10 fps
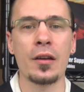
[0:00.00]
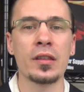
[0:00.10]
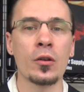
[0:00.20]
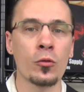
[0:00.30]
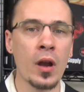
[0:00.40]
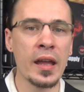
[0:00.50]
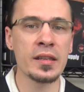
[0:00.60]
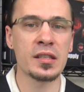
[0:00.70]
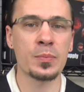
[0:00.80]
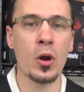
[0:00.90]
the
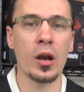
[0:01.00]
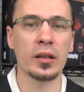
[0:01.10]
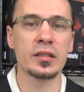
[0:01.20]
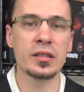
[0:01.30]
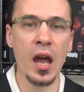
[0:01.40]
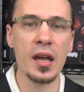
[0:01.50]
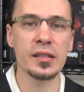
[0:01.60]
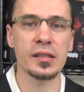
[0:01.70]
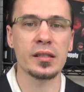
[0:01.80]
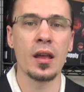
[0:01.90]
Orion Spark
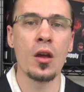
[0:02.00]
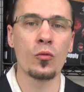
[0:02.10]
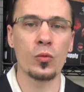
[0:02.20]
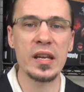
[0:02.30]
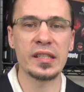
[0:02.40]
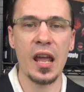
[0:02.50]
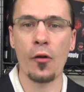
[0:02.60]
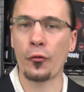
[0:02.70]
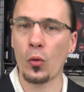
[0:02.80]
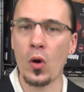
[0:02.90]
does retail
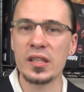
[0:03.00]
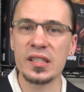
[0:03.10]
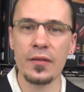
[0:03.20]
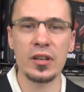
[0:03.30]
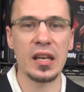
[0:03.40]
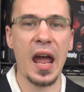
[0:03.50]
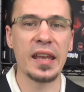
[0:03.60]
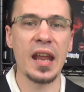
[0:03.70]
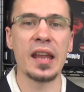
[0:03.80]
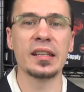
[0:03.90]
for
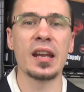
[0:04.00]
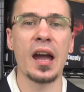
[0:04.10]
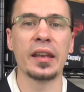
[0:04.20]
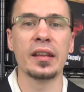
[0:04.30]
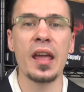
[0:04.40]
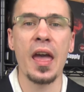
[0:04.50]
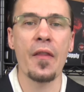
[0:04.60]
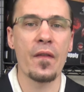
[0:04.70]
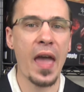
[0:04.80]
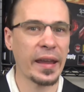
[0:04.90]
$179.99.
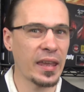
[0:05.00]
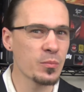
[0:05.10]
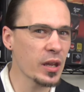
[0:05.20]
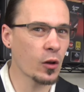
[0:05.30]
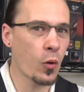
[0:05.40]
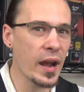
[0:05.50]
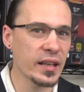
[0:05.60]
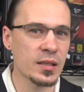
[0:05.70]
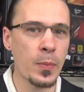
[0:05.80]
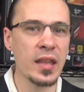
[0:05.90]
That can be quite
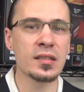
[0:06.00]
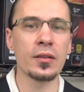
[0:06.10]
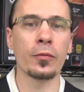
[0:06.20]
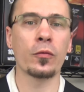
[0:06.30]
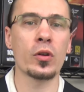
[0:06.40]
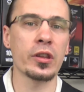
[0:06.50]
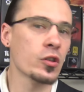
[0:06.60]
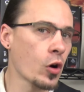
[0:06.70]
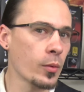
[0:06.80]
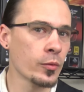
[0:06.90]
expensive for the
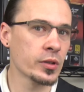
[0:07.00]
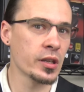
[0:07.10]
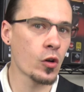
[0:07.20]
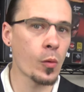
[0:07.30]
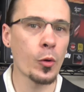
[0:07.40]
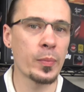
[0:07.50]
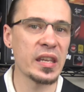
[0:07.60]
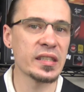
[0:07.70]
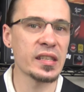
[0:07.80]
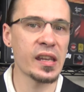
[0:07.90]
normal
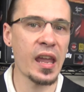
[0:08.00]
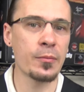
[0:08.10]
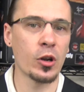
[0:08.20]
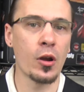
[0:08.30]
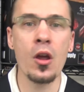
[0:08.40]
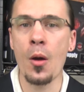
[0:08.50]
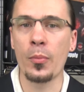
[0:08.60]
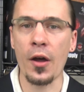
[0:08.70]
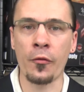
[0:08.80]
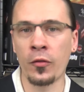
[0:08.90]
PC gamer,
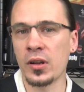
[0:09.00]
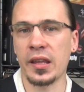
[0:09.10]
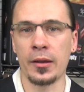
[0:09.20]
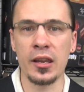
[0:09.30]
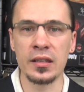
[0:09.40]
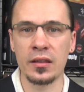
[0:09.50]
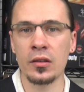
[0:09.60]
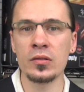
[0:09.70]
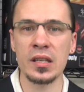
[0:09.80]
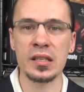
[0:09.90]
but for the
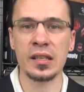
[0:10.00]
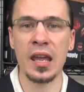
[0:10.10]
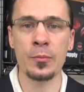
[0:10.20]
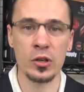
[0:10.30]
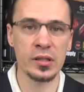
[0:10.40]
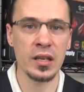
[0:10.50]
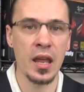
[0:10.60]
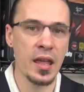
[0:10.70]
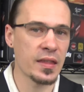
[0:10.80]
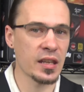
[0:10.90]
enthusiast gamers,
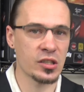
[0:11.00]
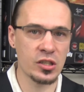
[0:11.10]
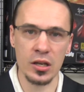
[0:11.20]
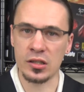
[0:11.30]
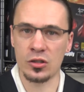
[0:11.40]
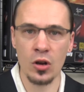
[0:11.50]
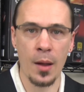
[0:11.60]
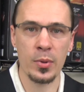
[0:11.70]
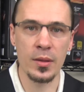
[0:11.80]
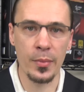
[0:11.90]
that's just a
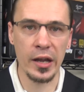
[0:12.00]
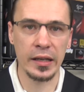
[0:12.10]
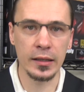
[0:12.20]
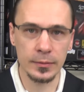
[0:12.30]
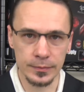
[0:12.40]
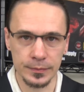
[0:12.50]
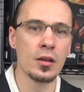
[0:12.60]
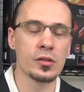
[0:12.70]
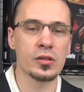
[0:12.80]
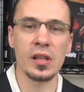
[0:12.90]
drop in the bucket.
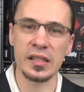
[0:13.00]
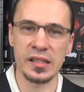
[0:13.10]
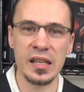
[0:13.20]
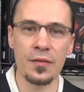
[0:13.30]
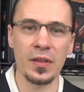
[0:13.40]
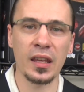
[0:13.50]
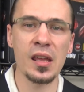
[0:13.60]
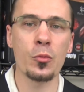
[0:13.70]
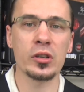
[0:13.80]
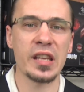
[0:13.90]
So let's see if the
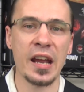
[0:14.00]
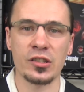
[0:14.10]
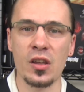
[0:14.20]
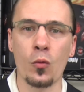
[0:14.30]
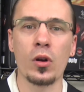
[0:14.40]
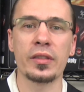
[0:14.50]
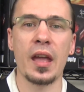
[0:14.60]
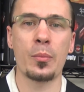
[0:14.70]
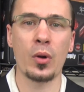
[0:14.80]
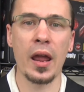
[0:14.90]
keyboard's actually worth
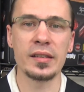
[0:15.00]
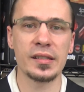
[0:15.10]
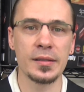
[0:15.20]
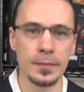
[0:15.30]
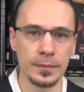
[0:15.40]
that price.